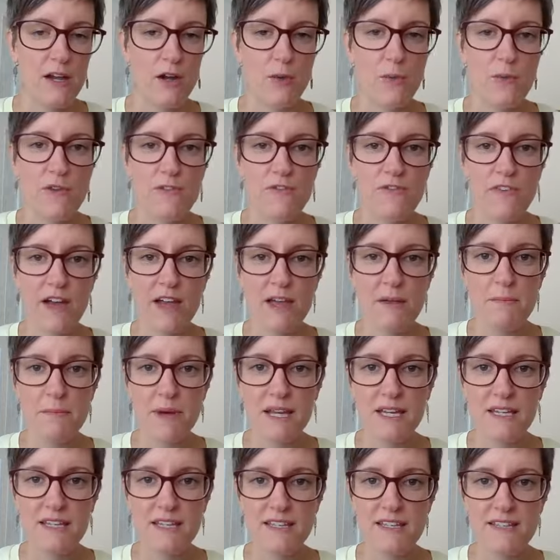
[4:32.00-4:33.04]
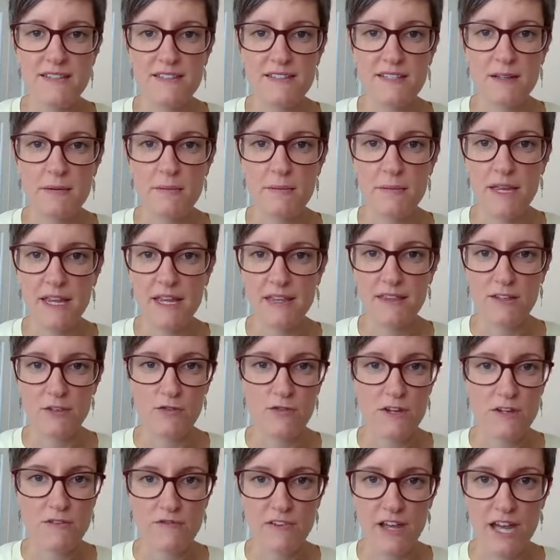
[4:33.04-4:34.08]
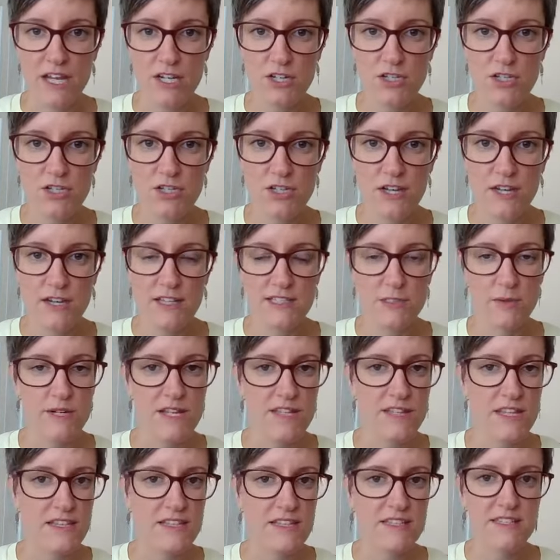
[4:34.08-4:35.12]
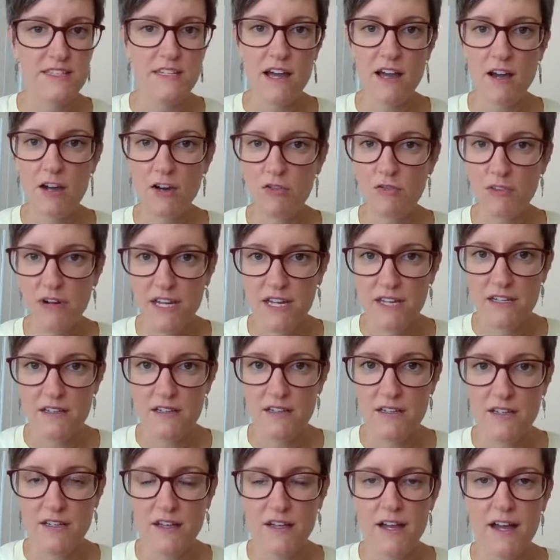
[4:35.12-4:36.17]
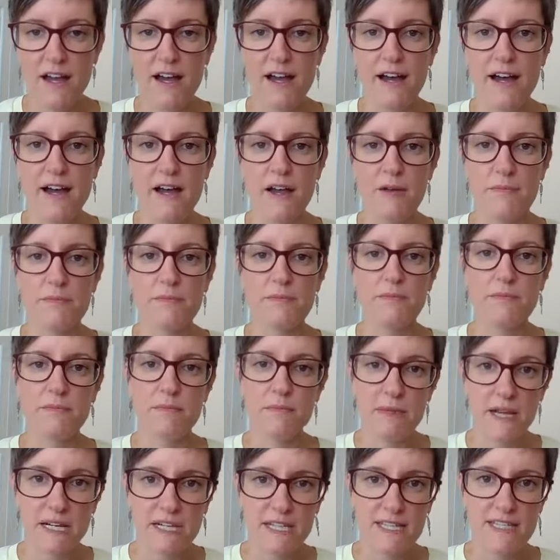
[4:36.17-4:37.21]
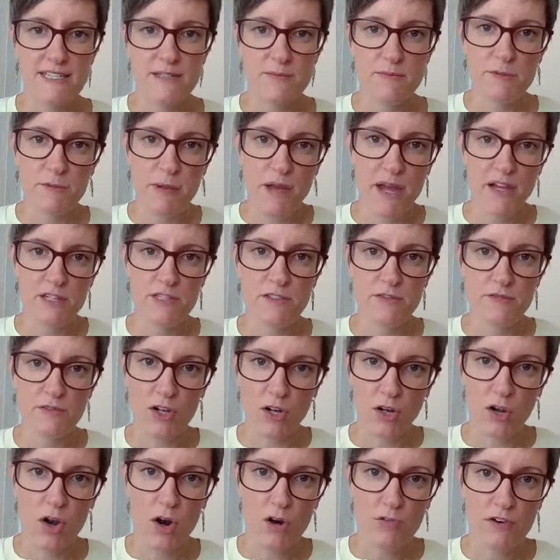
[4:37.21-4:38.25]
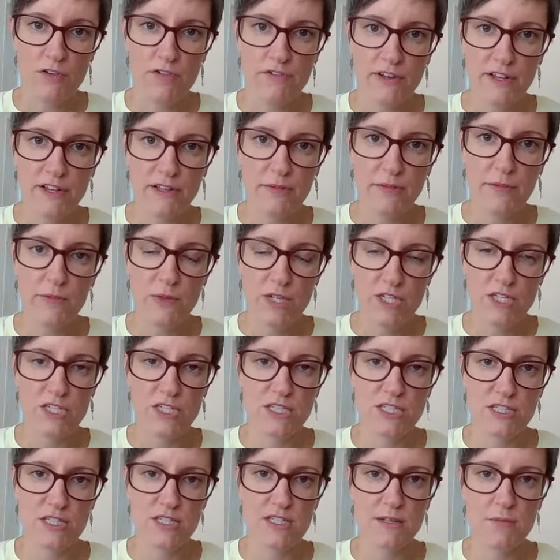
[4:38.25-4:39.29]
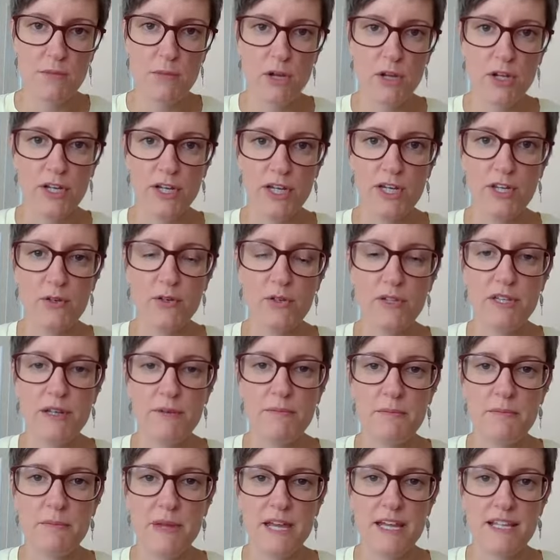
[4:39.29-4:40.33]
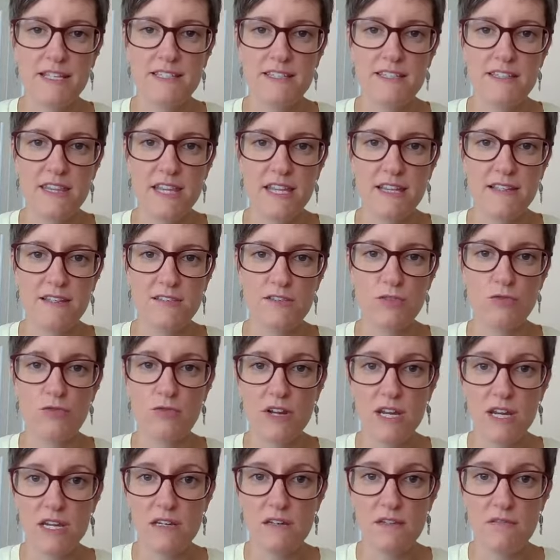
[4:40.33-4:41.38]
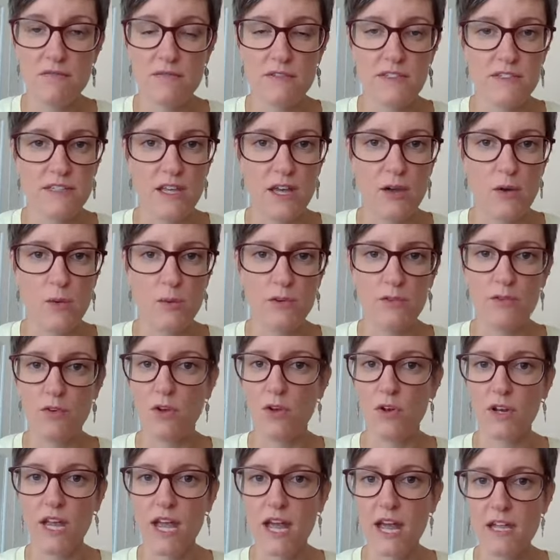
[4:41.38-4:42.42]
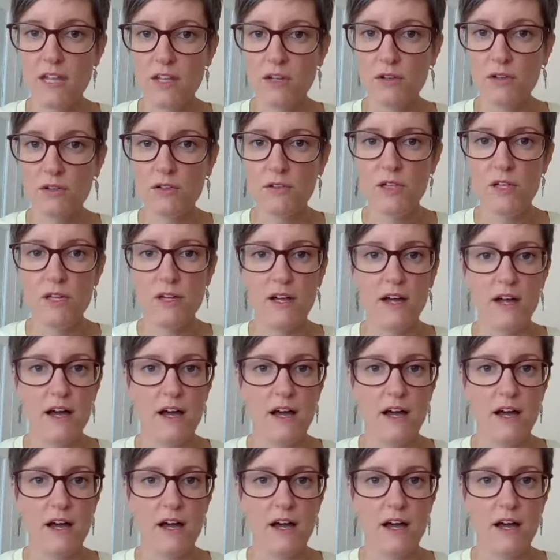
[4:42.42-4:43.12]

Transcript: And we find magnesium in the green veg, so anything that's dark green. Magnesium is part of chlorophyll, which is your molecule that makes things green. So we've got kale,